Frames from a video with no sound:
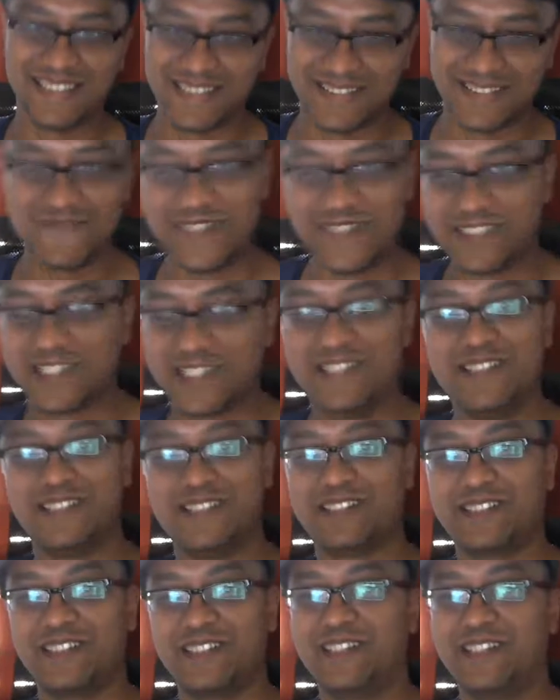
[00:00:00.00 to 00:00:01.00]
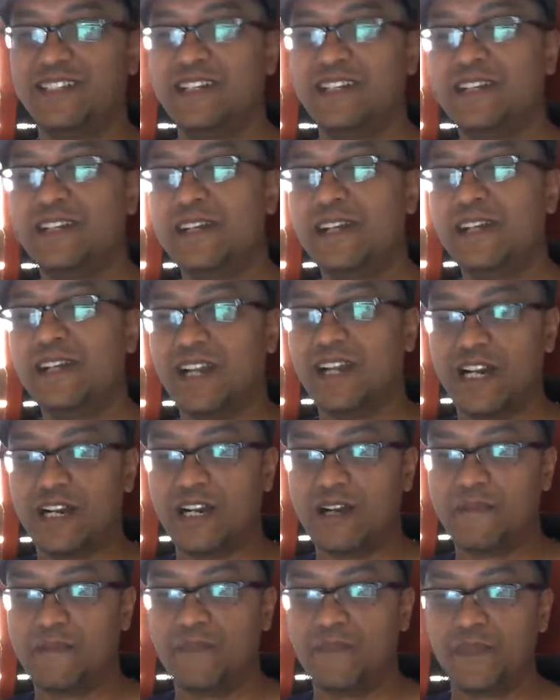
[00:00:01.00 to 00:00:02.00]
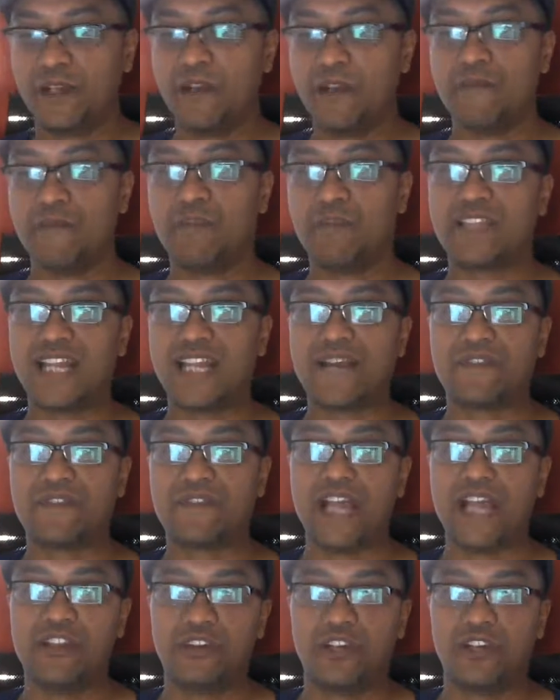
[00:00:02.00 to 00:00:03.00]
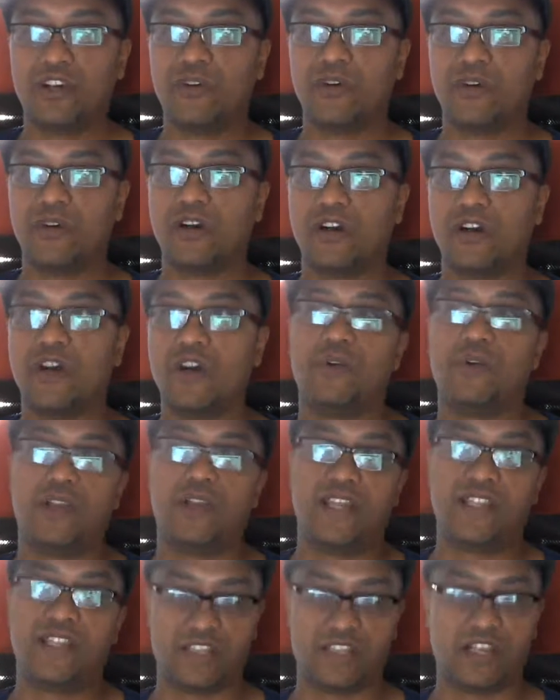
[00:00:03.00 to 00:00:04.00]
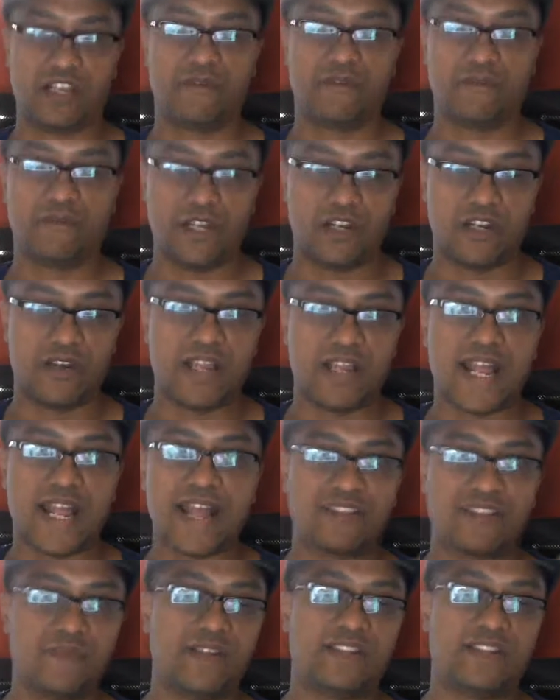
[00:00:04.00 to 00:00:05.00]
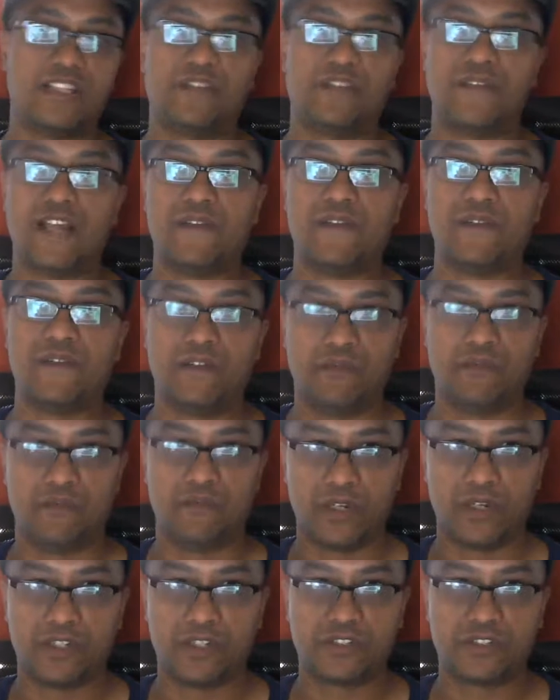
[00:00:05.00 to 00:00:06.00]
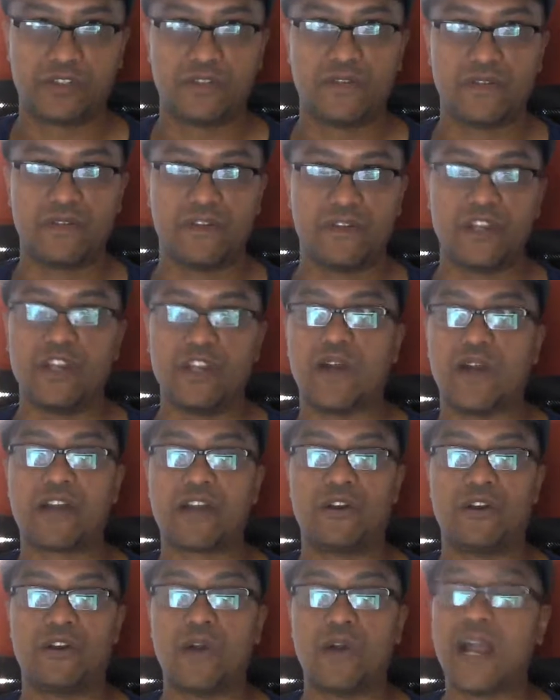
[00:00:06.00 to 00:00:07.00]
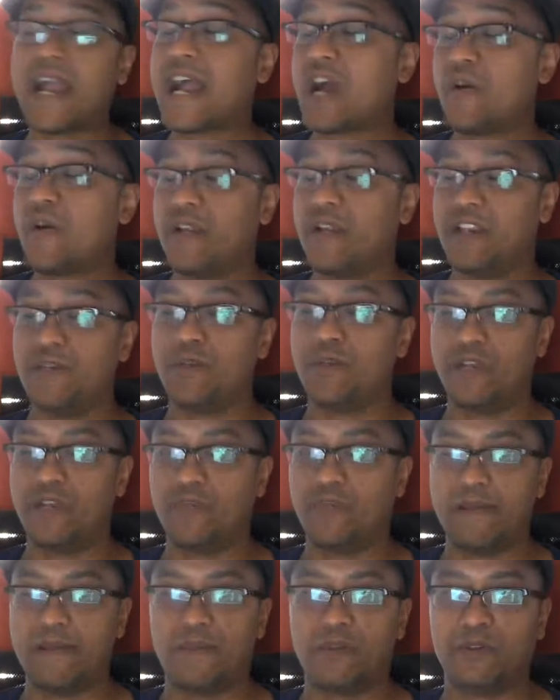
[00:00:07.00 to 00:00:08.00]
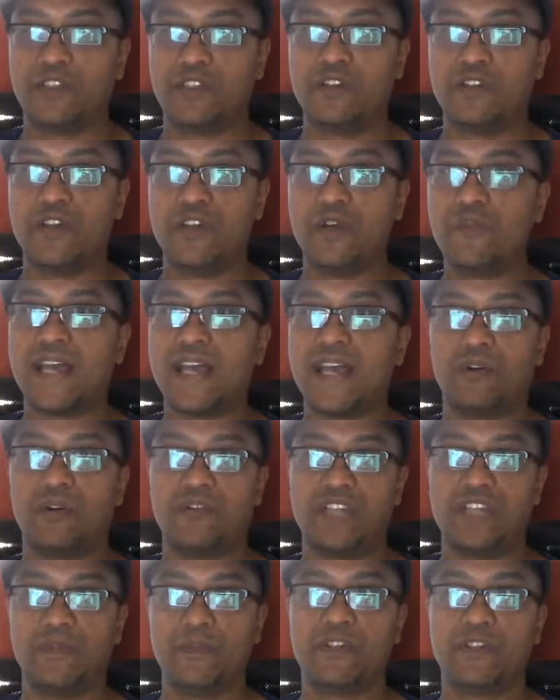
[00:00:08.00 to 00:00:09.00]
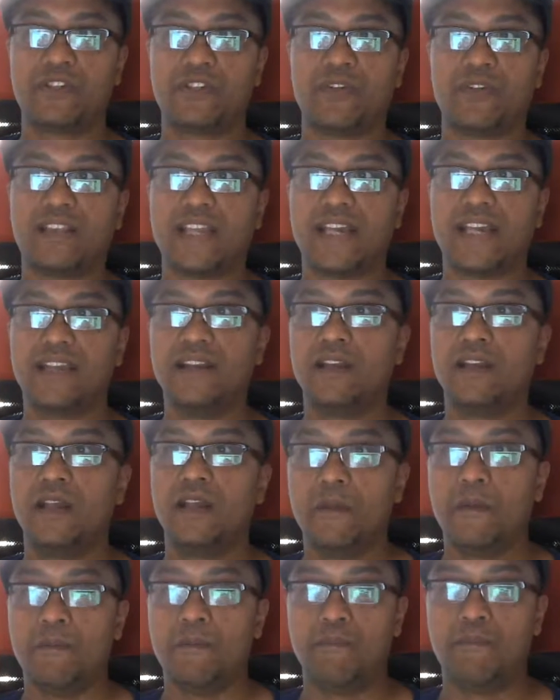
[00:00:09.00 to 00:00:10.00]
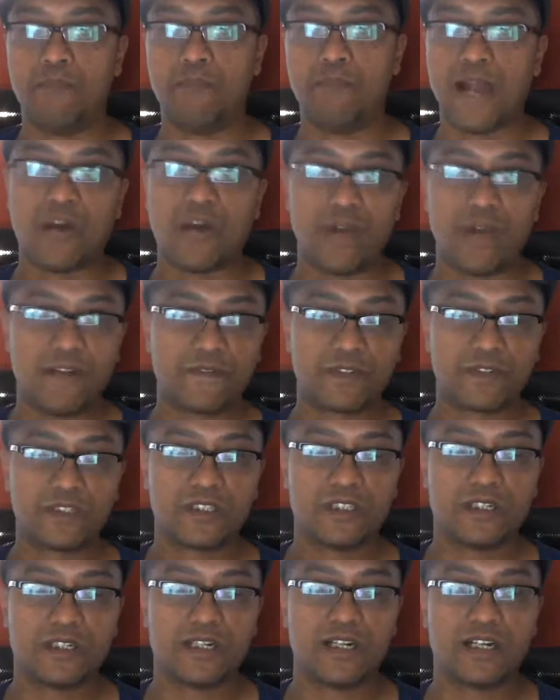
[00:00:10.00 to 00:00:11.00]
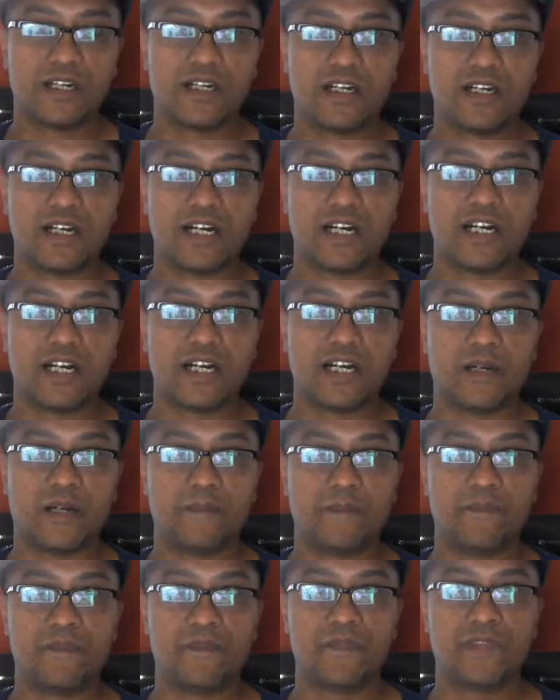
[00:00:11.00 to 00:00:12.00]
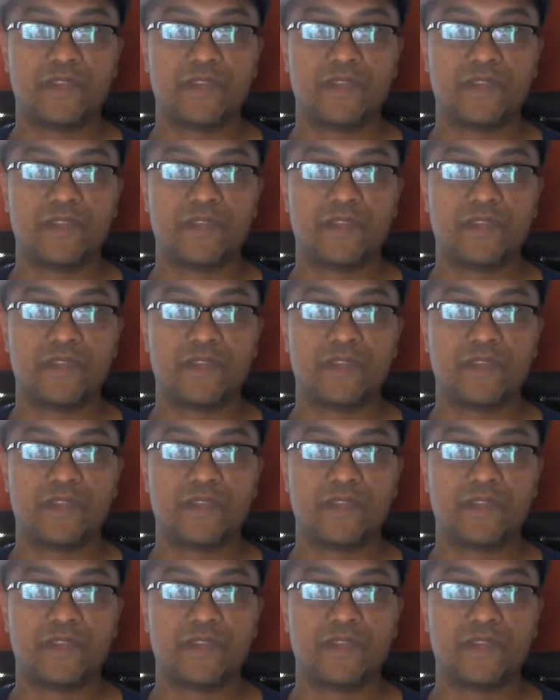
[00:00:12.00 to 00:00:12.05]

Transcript: misunderstood. But then after that, you go, oh well, it has to be self-evident, which I don't know how anybody would be able to know that or demonstrate that. However, when